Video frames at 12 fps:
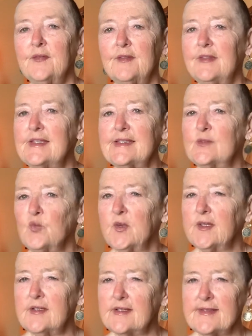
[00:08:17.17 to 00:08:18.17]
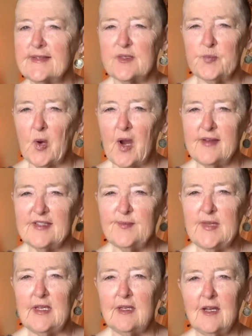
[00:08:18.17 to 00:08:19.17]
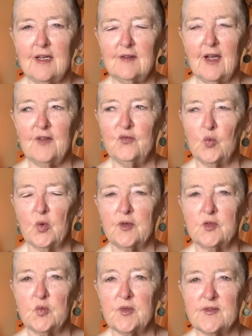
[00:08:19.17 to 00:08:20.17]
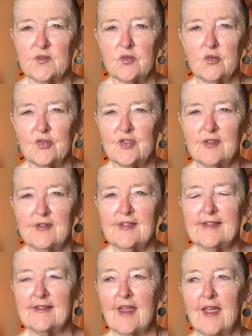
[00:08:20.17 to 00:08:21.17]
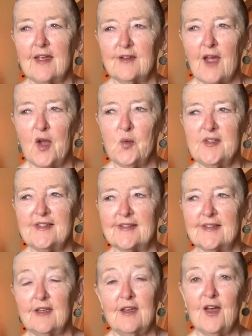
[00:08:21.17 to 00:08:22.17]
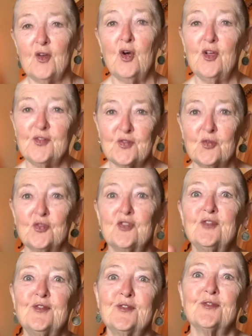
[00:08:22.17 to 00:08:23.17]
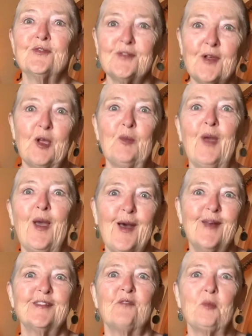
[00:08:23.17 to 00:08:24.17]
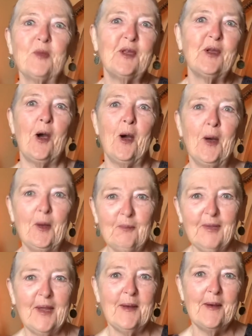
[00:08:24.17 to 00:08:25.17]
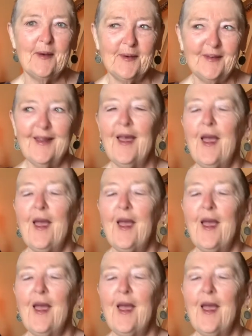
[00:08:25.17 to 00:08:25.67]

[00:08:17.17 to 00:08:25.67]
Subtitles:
this really doesn't surprise me. I've worked with surgeons, and I would say not all surgeons are psychopaths. Everybody calm down.